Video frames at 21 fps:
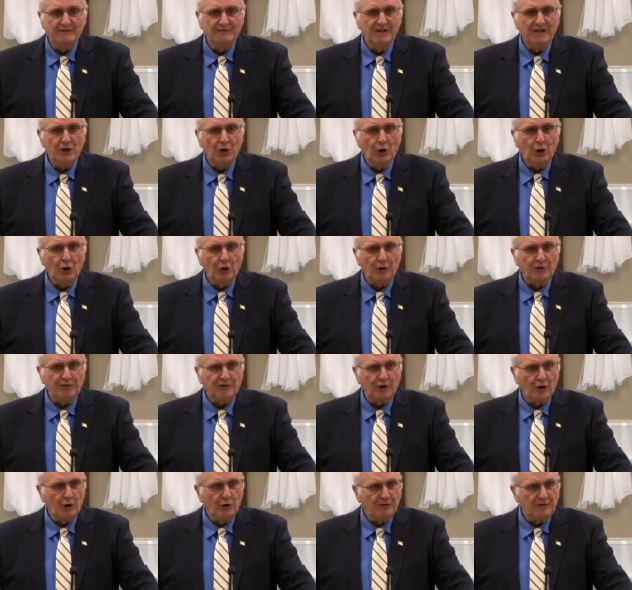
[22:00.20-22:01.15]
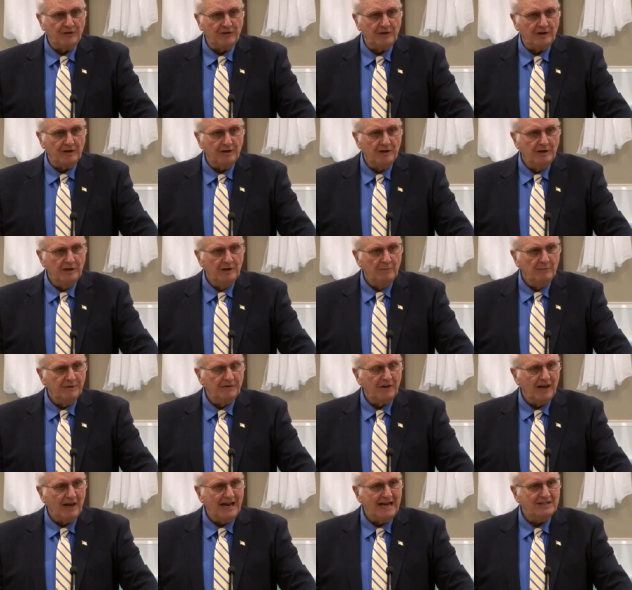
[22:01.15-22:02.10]
of the earth, earthy.
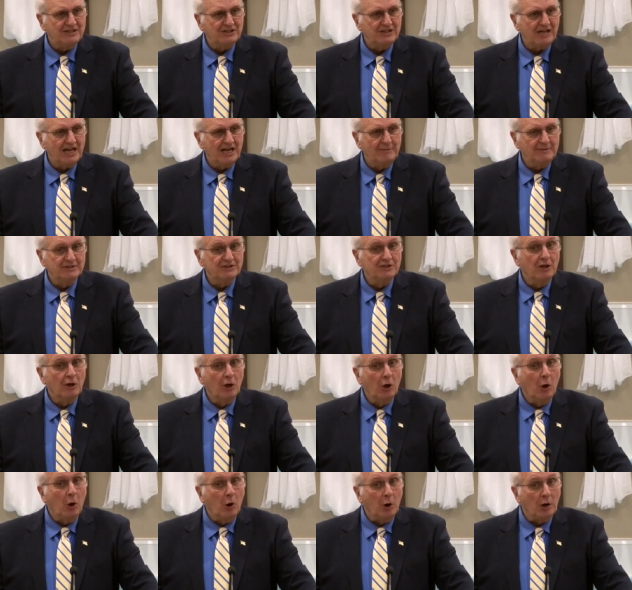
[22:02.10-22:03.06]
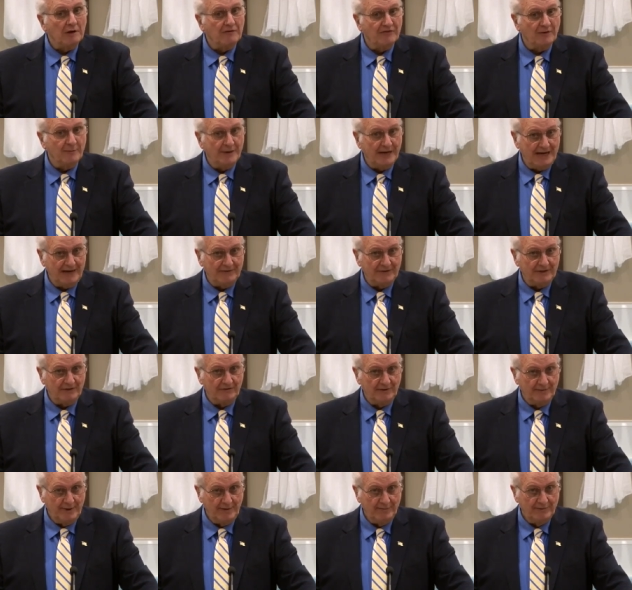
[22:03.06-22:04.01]
But the last Adam is the Lord from heaven,
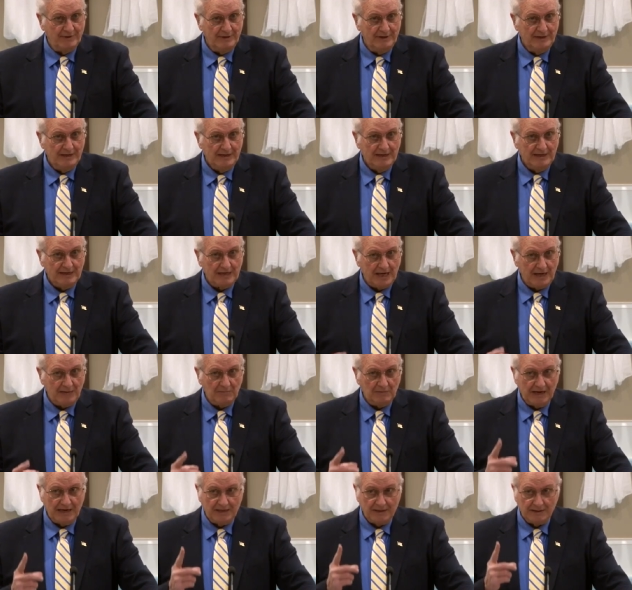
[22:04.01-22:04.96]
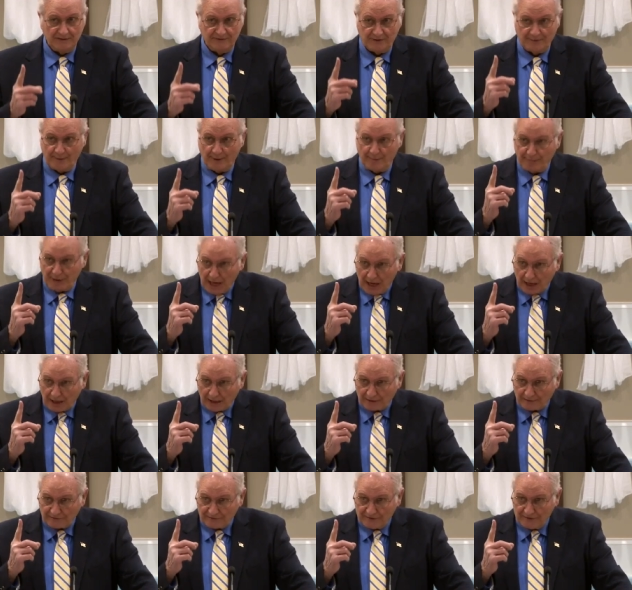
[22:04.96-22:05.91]
remember? Came down from
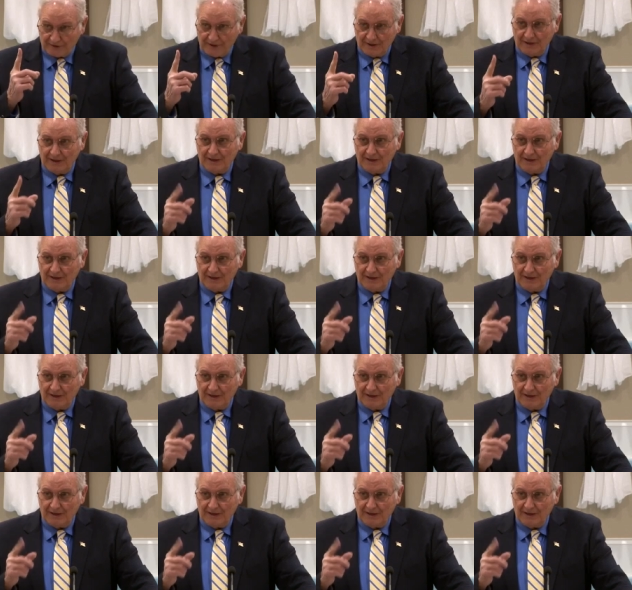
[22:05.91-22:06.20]
above.